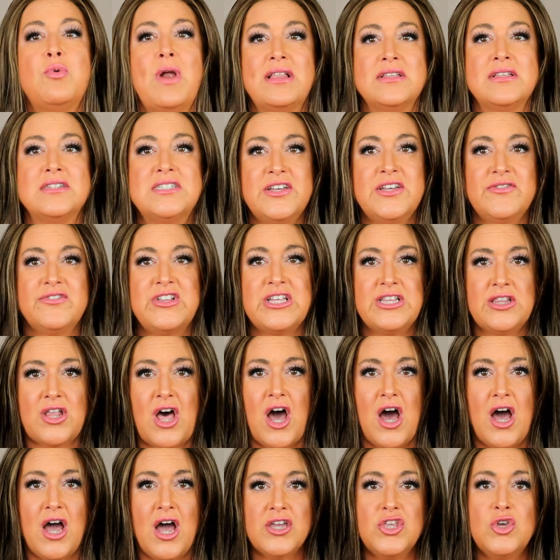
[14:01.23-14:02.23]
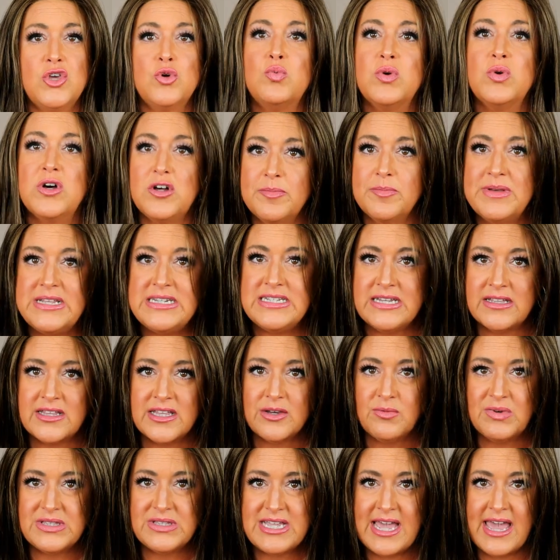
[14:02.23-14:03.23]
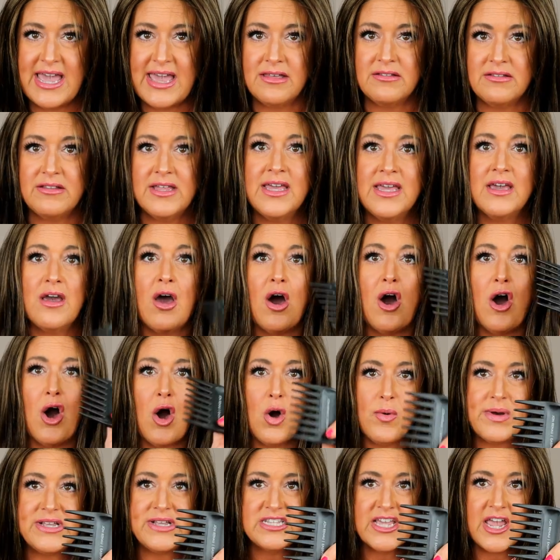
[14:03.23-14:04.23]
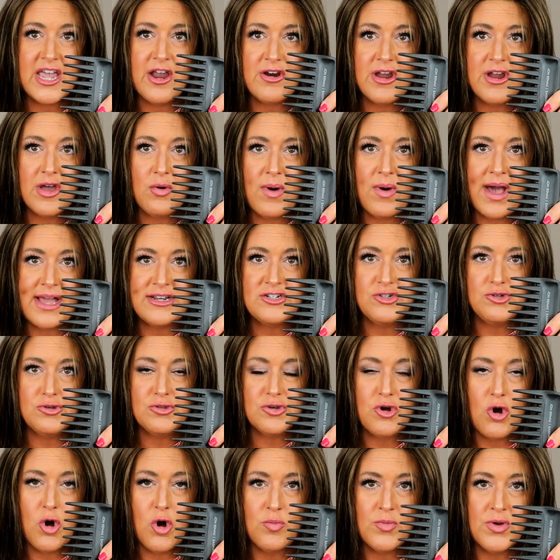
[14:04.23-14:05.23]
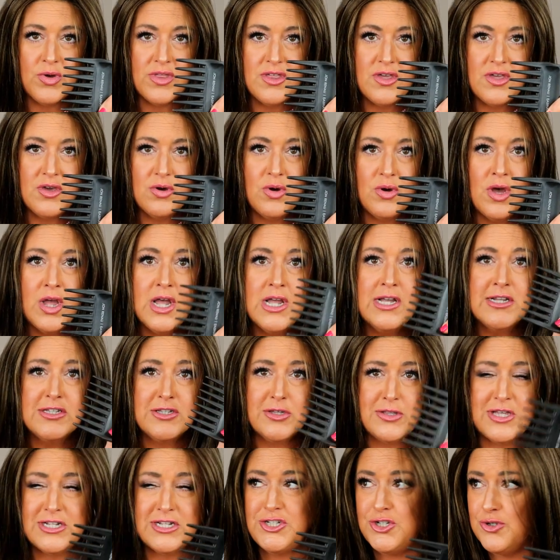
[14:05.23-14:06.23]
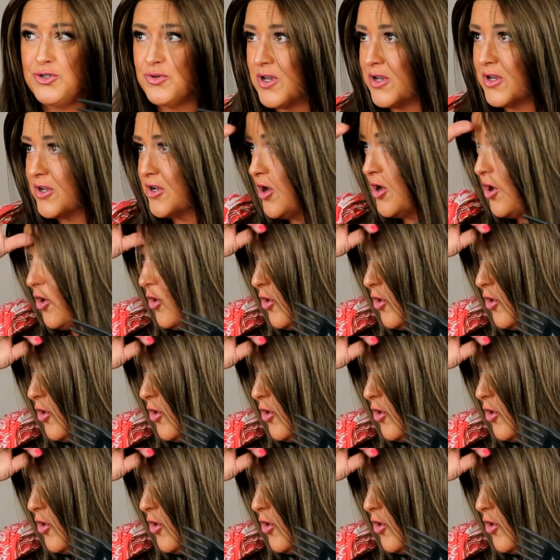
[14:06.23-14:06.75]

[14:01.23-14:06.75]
relatively long, you will be dealing with tangling. Always carry a wide tooth comb with you so that you can